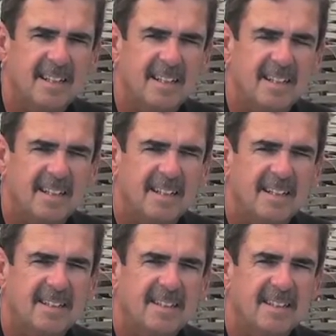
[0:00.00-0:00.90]

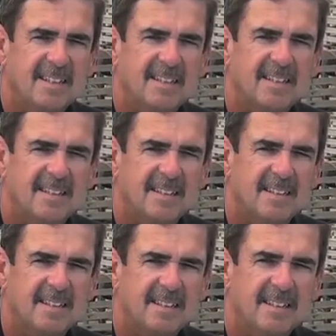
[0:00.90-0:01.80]

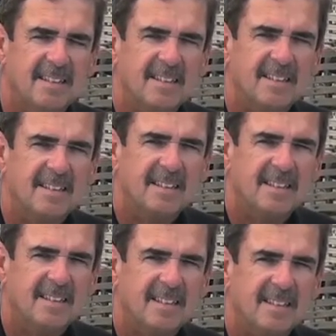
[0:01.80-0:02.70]

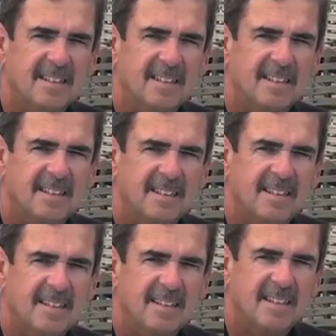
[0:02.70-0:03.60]

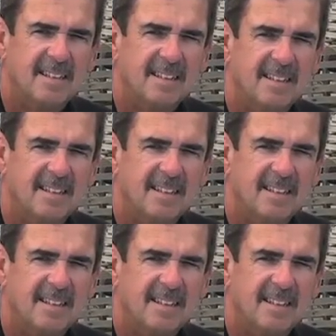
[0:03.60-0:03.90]
The person shown says nothing.